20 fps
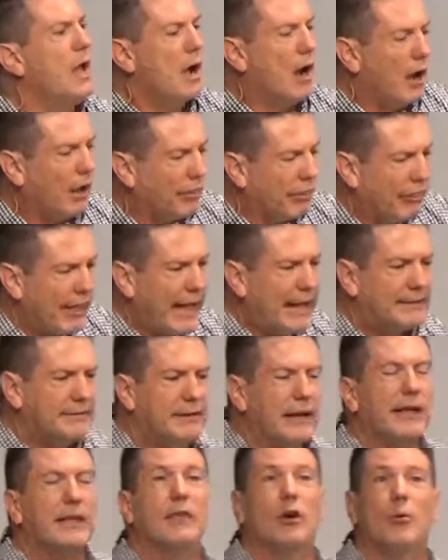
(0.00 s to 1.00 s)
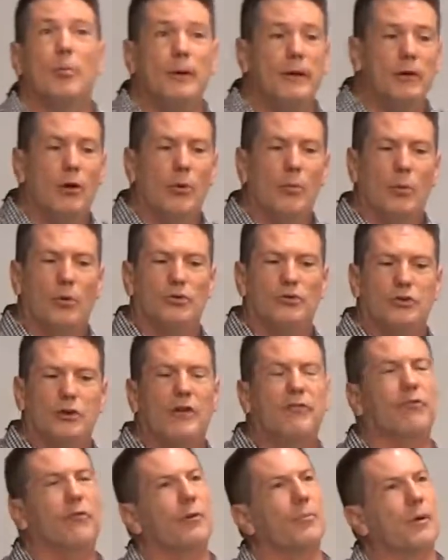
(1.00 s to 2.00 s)
On that day, there will be no more
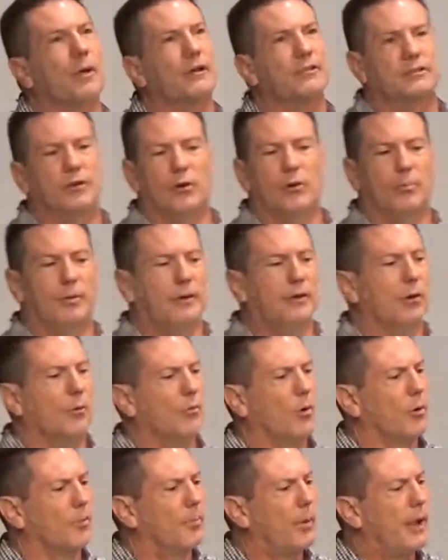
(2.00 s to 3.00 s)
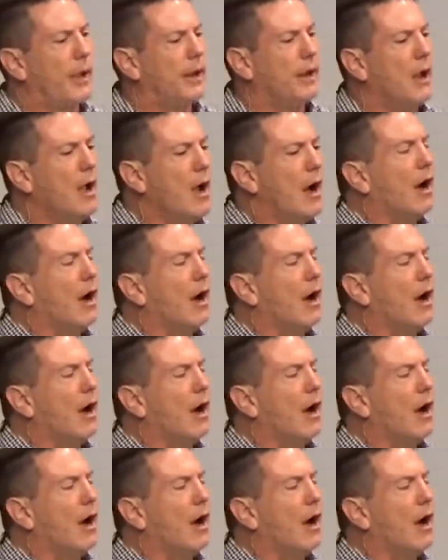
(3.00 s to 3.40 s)
suffering because there will be no more pain.